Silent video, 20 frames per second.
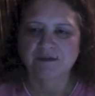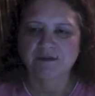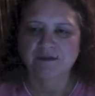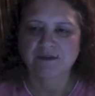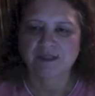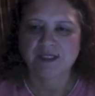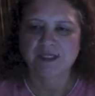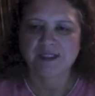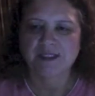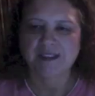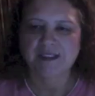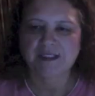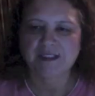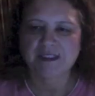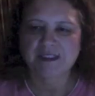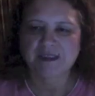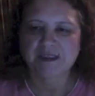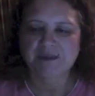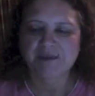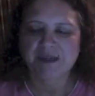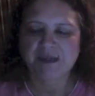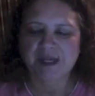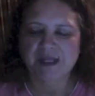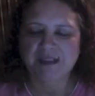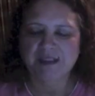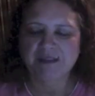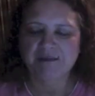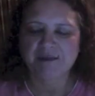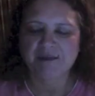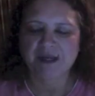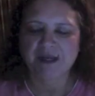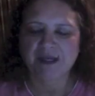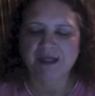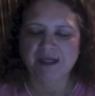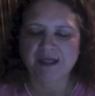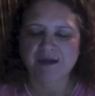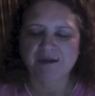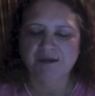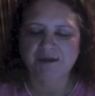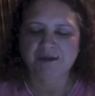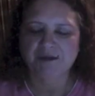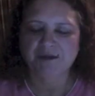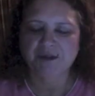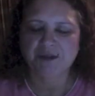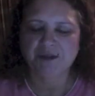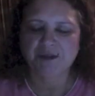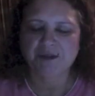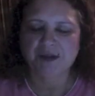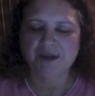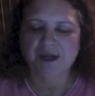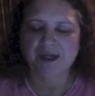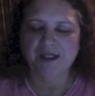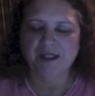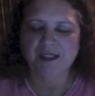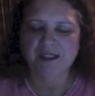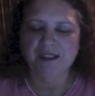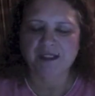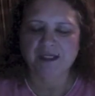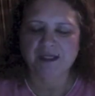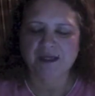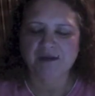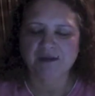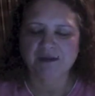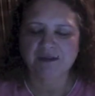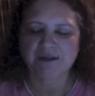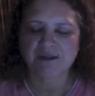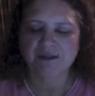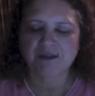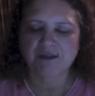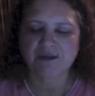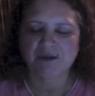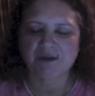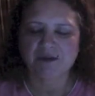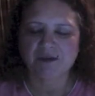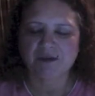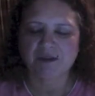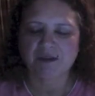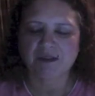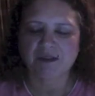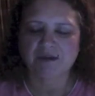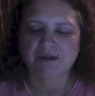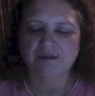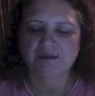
And then expand it back out through your body and out into your aura.